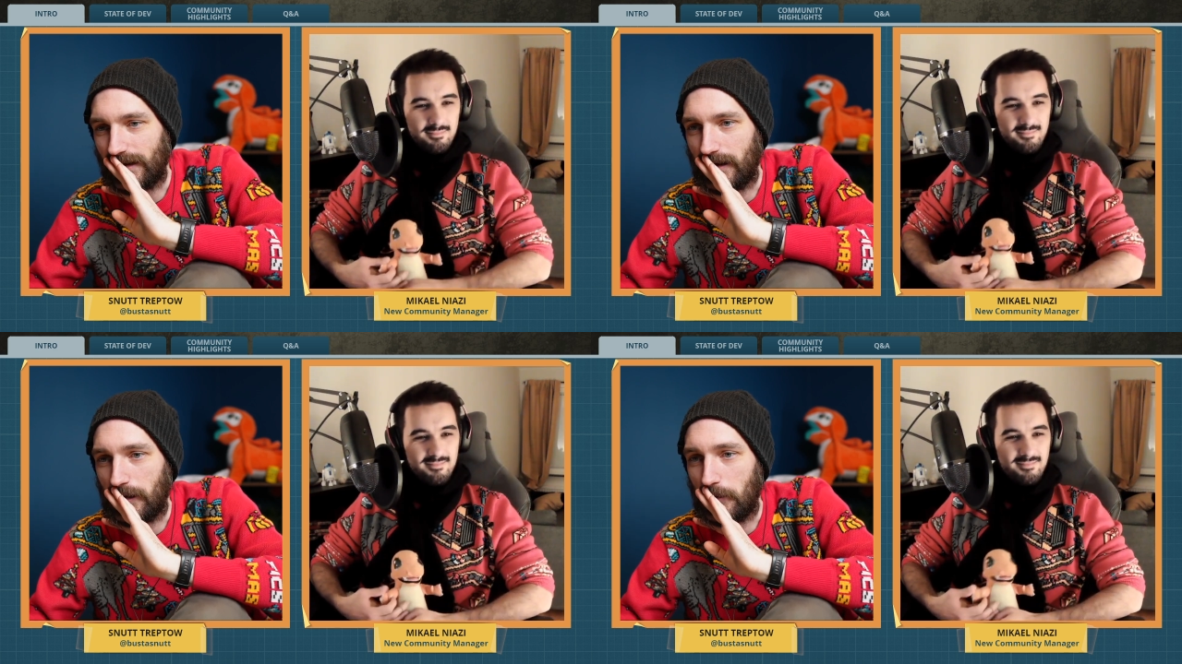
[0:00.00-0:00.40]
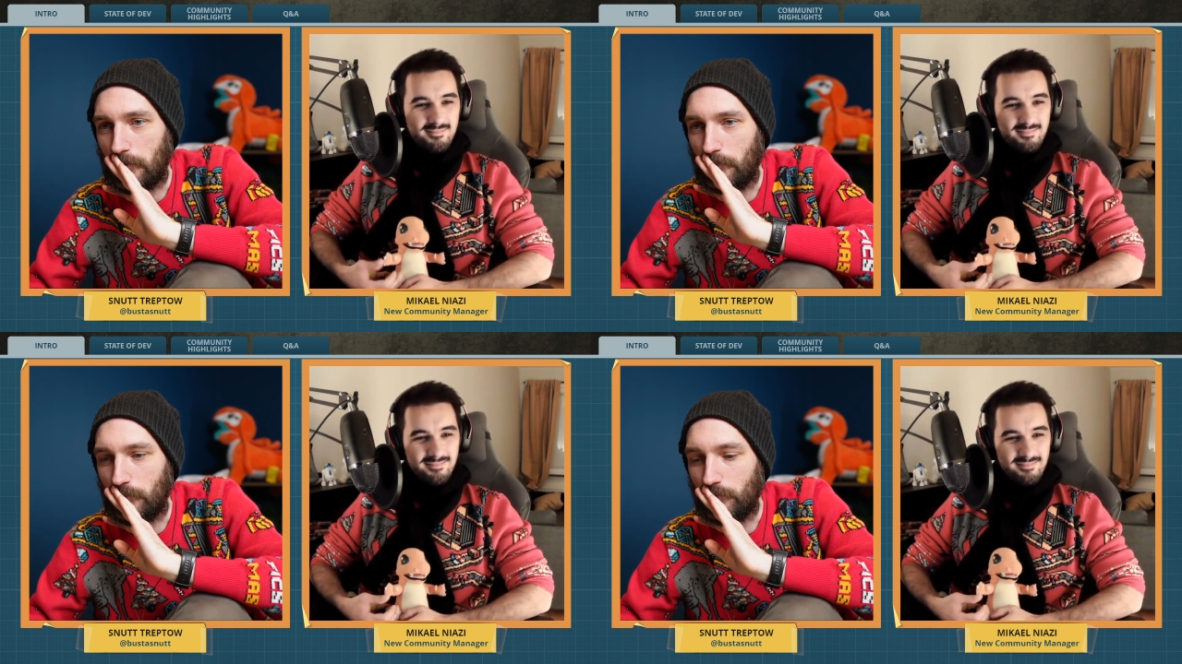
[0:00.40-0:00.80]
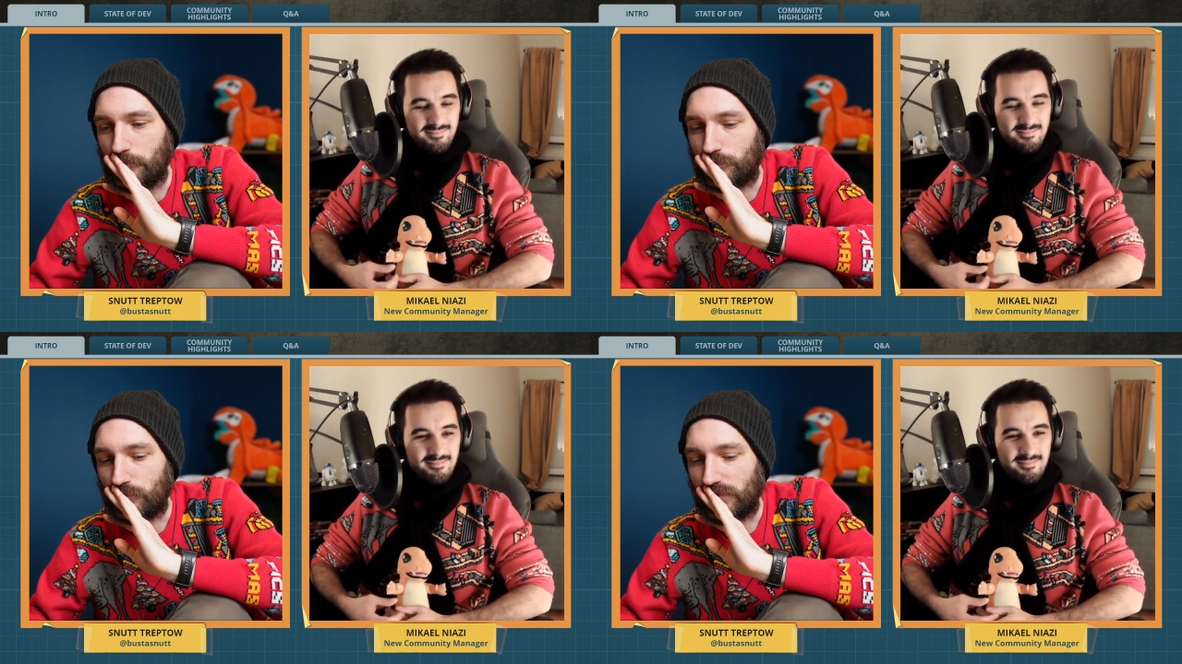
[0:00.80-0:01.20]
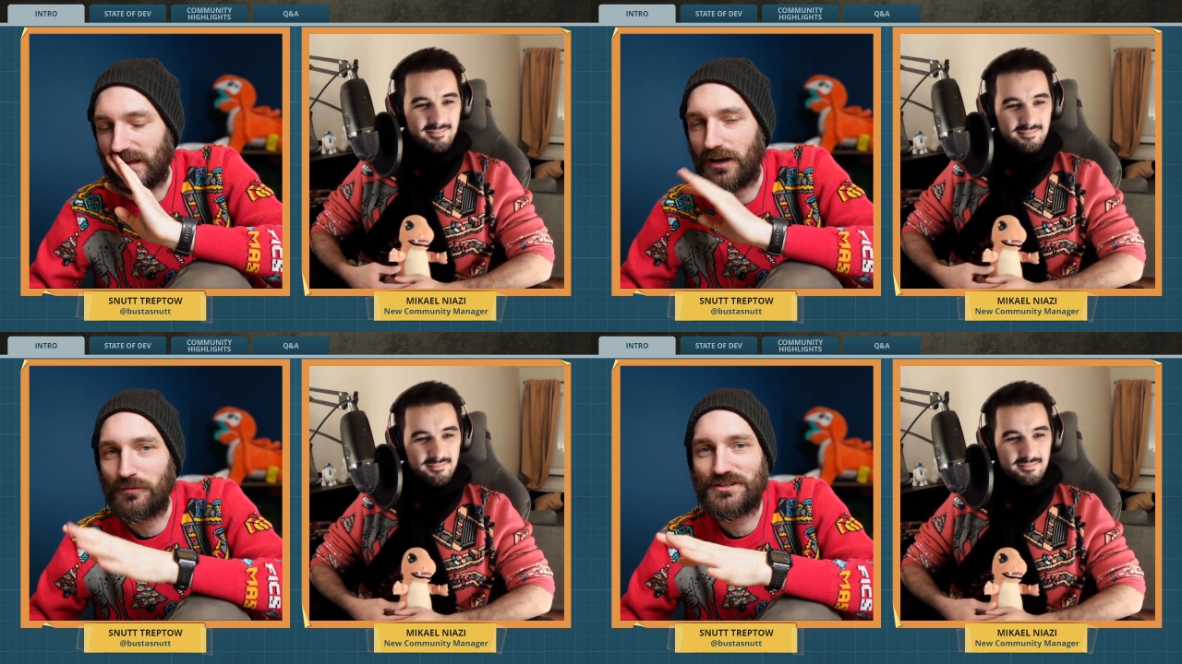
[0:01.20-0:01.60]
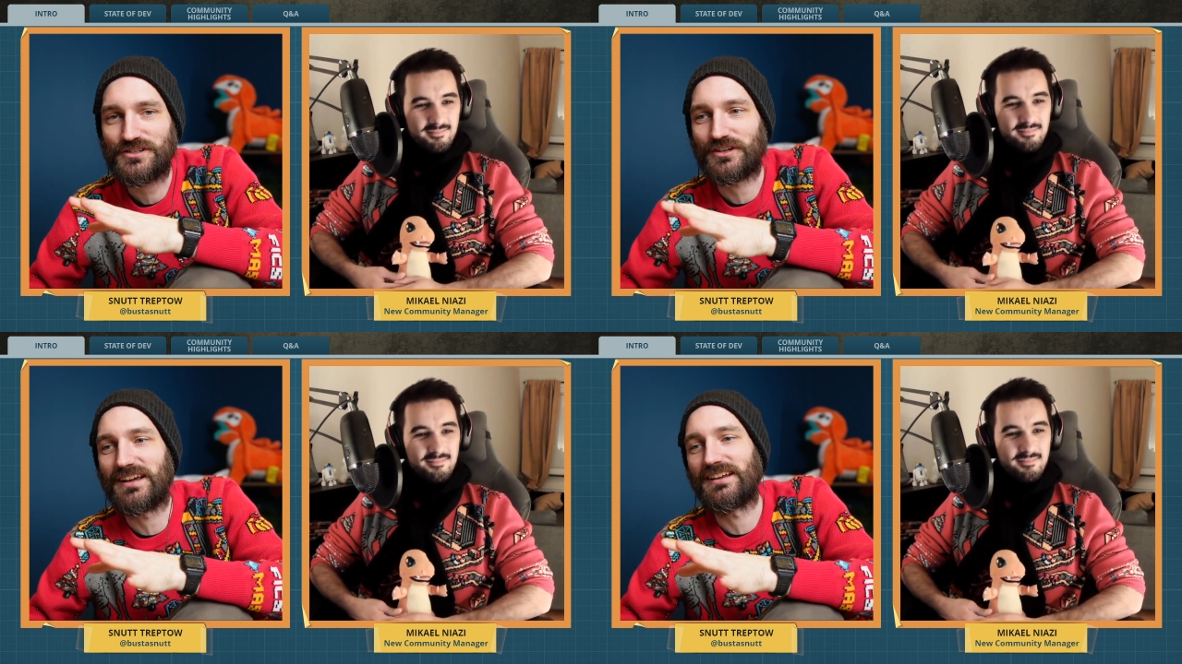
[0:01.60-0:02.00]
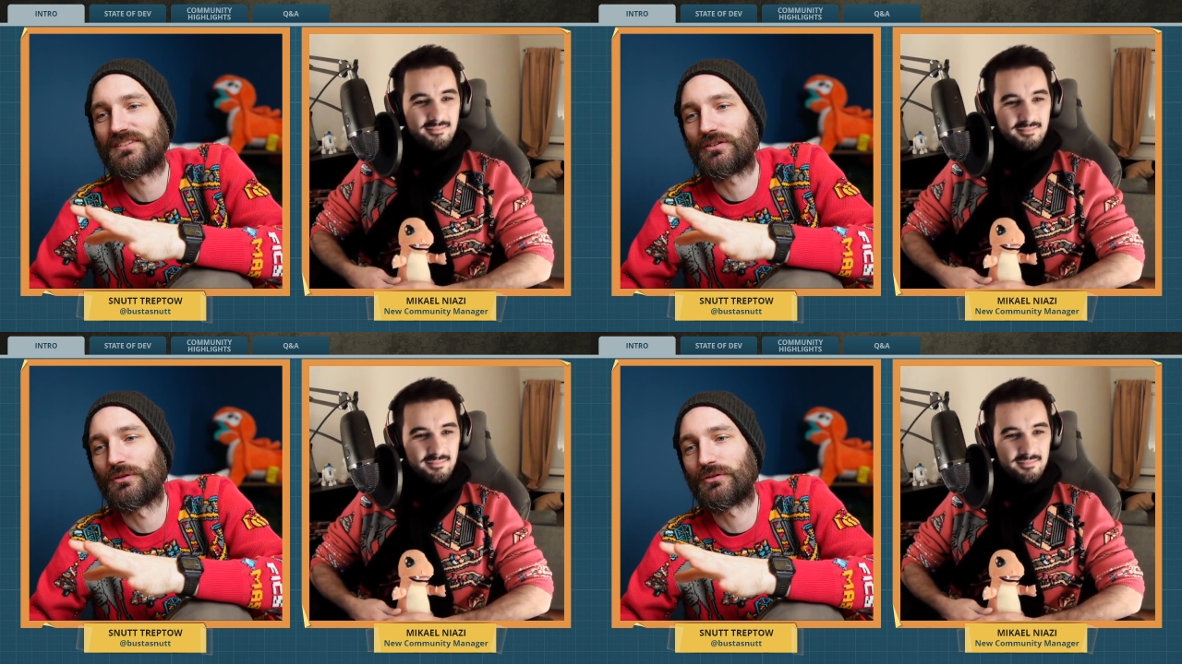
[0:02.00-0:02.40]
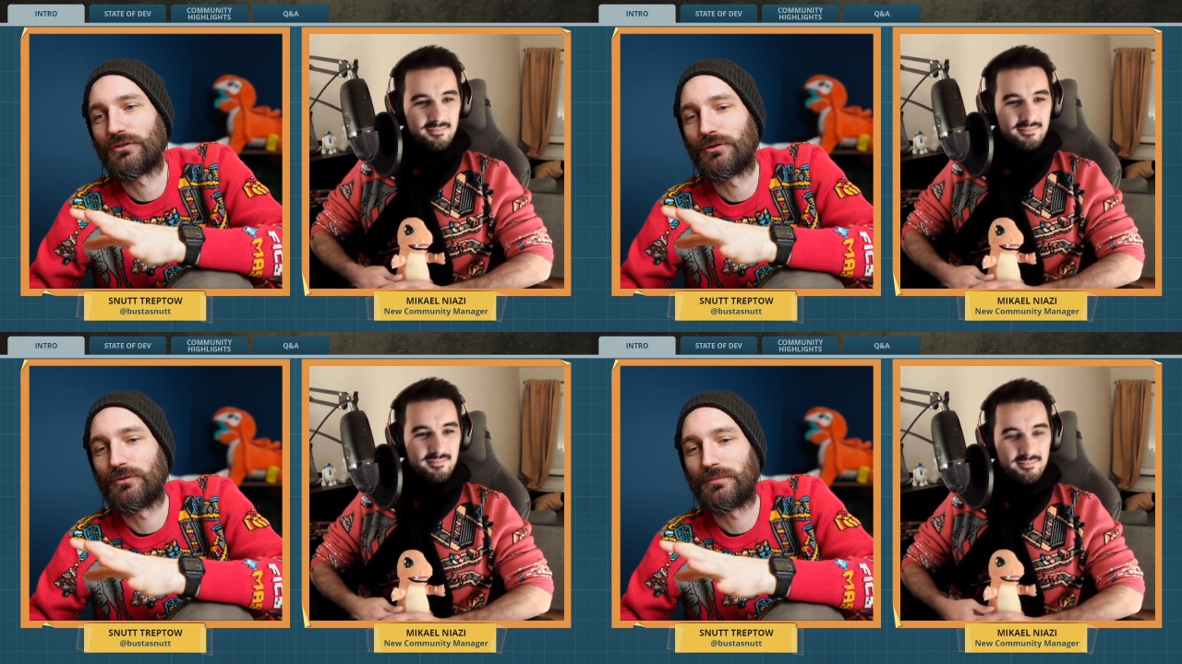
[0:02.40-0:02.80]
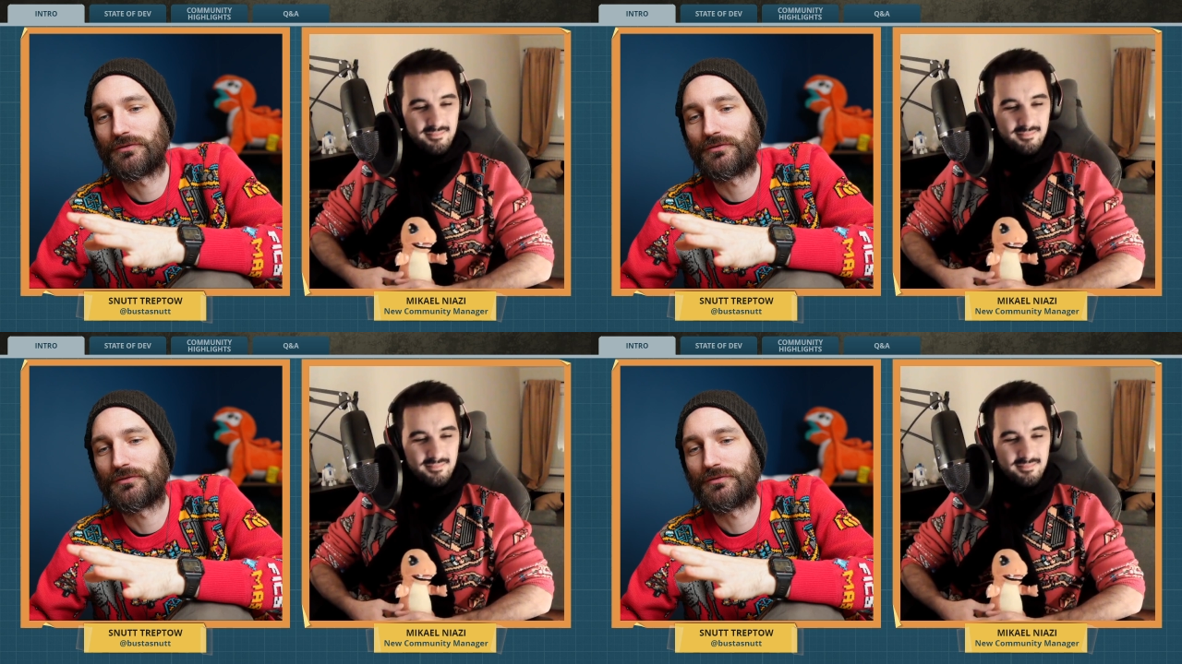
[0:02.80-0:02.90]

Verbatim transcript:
Speaker 1: Um, how much? Okay, so so